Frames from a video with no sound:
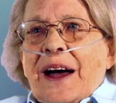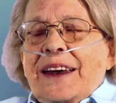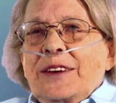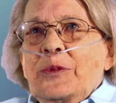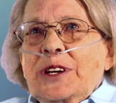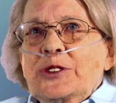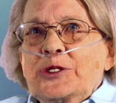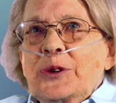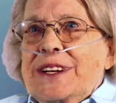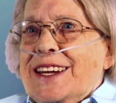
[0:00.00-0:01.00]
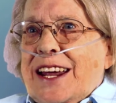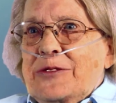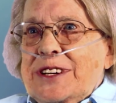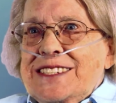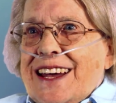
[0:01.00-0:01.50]
but when you're doing it
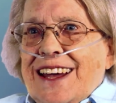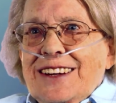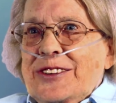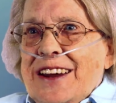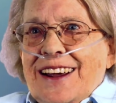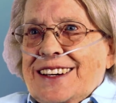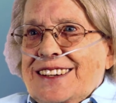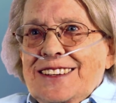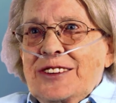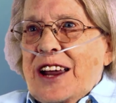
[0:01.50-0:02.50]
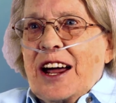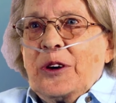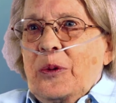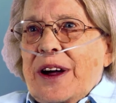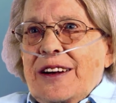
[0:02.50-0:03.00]
every day, you're not
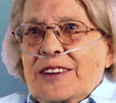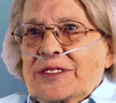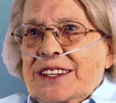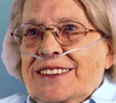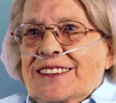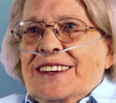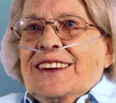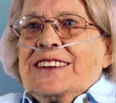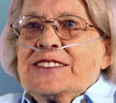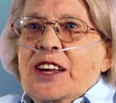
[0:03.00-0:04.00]
aware of it.